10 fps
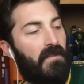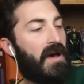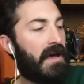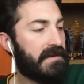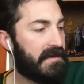
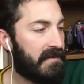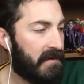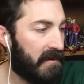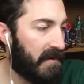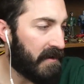But
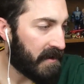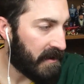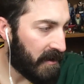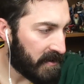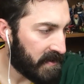
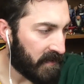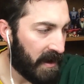he also